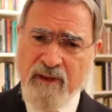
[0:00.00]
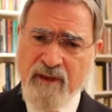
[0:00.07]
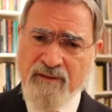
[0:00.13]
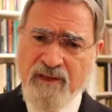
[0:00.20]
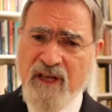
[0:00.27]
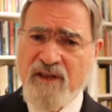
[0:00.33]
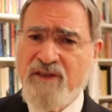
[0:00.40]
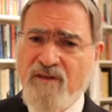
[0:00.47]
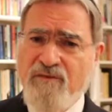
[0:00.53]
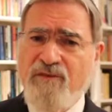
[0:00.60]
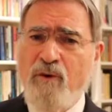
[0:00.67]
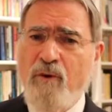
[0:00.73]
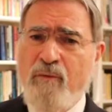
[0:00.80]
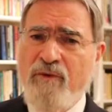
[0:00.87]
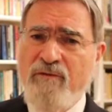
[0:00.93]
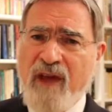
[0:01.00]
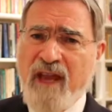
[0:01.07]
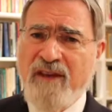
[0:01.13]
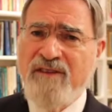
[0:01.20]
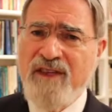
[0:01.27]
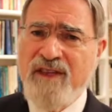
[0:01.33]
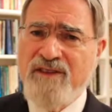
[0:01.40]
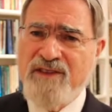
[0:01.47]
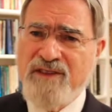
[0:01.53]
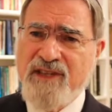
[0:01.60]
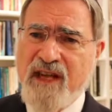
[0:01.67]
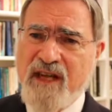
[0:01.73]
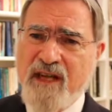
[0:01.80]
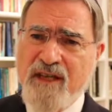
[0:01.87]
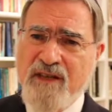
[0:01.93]
takes the form of
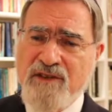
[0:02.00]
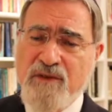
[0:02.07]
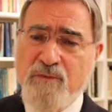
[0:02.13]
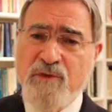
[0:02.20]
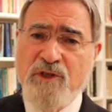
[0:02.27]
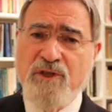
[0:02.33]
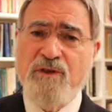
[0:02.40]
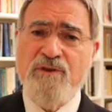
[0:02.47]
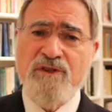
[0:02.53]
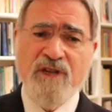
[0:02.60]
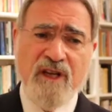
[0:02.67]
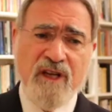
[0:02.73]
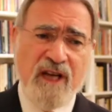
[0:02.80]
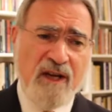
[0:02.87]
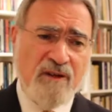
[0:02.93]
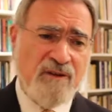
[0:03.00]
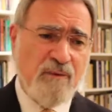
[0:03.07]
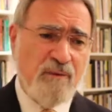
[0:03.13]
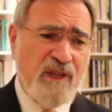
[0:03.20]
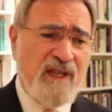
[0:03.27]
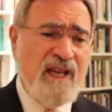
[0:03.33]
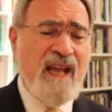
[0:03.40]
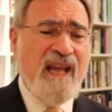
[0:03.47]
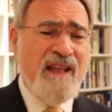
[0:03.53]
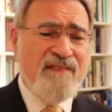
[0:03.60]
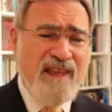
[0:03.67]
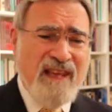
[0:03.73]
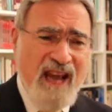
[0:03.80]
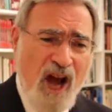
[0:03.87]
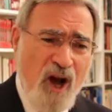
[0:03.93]
anti-Zionism. Jews turn out to be
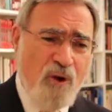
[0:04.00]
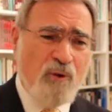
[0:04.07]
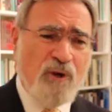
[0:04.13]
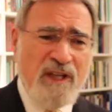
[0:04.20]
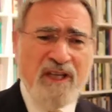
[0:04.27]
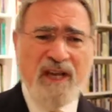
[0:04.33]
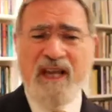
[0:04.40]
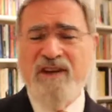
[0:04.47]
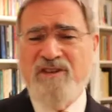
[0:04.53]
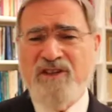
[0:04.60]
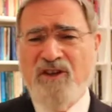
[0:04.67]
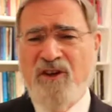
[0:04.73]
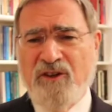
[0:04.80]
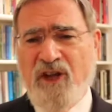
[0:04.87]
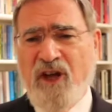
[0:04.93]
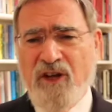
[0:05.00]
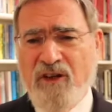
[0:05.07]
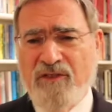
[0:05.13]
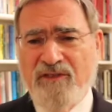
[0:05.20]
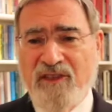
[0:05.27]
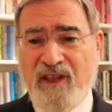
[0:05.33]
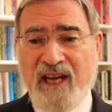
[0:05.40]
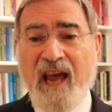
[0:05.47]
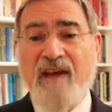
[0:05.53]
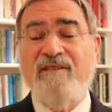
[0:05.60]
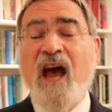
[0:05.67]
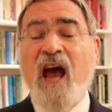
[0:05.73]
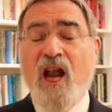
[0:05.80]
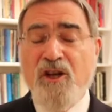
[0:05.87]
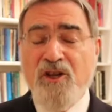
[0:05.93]
the only nation on earth that have
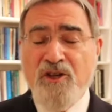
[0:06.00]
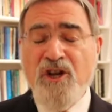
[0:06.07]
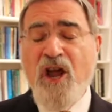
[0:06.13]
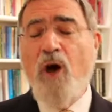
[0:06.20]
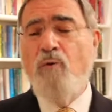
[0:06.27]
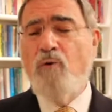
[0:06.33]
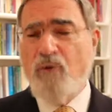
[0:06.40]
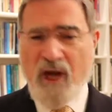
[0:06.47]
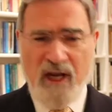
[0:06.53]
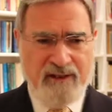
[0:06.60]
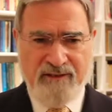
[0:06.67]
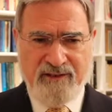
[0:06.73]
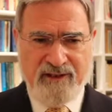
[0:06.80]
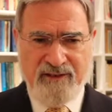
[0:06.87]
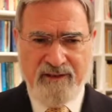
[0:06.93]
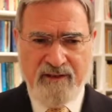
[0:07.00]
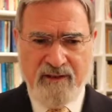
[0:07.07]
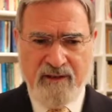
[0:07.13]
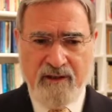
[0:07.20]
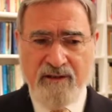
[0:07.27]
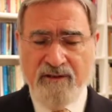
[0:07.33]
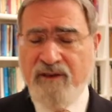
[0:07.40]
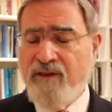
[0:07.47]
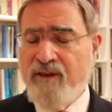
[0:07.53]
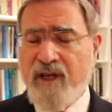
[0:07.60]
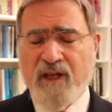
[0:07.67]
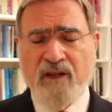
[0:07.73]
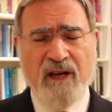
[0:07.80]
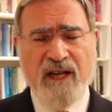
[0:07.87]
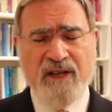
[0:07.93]
no right to
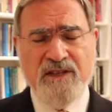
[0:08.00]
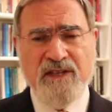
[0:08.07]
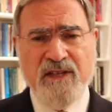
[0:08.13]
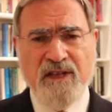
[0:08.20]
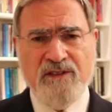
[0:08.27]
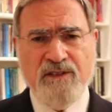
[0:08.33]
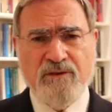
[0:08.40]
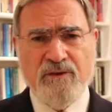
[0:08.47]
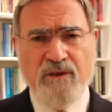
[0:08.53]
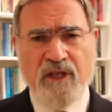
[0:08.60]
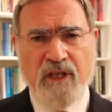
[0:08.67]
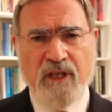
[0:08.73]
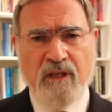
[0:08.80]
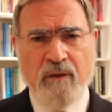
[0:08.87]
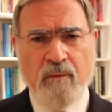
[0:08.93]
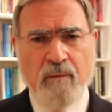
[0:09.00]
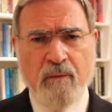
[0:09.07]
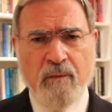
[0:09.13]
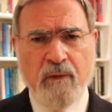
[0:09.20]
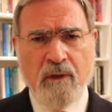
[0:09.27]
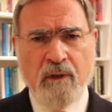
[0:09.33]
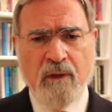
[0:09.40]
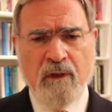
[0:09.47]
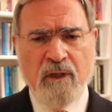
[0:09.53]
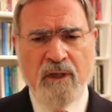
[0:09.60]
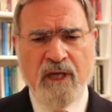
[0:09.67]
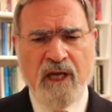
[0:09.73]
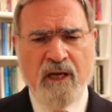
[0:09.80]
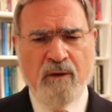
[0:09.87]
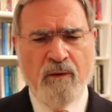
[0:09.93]
their ancestral home.
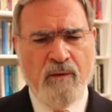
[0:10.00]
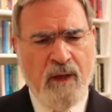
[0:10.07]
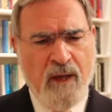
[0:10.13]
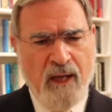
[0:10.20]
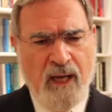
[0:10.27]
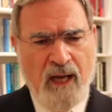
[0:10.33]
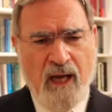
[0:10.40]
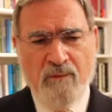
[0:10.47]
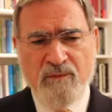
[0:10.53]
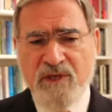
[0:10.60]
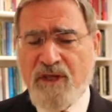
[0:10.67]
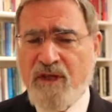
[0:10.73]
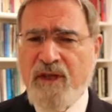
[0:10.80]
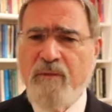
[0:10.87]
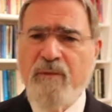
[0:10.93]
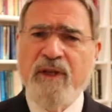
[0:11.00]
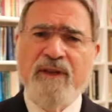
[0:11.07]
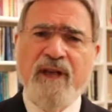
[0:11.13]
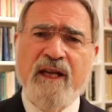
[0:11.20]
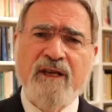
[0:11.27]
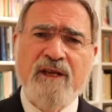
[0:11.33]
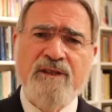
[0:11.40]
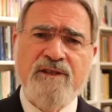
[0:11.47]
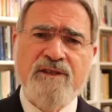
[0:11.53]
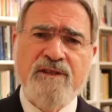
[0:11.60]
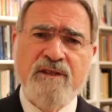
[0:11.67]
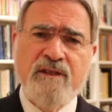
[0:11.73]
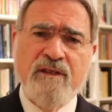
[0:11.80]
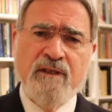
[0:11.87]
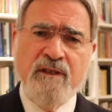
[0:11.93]
Now, I'm sorry, but that is
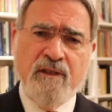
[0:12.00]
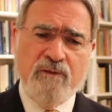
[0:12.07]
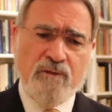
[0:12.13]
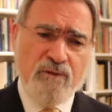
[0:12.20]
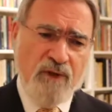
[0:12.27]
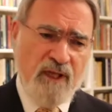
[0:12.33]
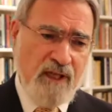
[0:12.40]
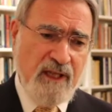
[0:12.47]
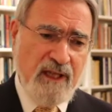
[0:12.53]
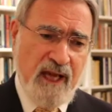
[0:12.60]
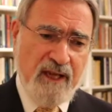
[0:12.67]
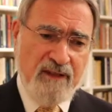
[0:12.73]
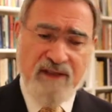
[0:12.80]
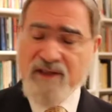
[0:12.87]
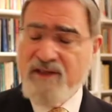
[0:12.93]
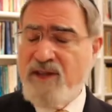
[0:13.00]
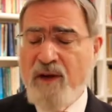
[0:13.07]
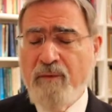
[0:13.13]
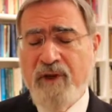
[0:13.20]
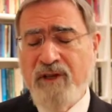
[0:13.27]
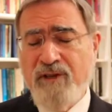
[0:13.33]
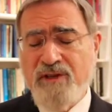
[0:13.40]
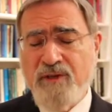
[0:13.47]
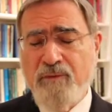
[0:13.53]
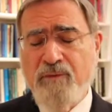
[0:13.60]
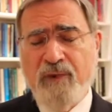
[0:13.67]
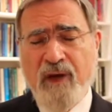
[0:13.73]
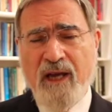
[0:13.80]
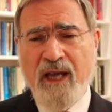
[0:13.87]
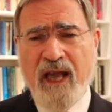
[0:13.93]
really anti-Semitism
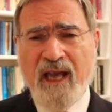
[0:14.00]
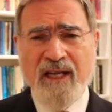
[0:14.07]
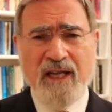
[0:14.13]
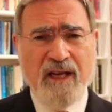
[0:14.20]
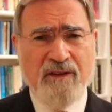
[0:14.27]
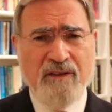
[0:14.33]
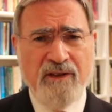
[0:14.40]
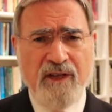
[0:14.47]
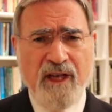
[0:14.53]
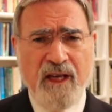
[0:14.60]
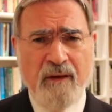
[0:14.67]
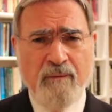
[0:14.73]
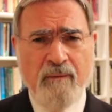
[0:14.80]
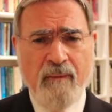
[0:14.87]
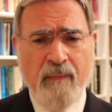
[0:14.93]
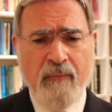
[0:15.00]
by any other name.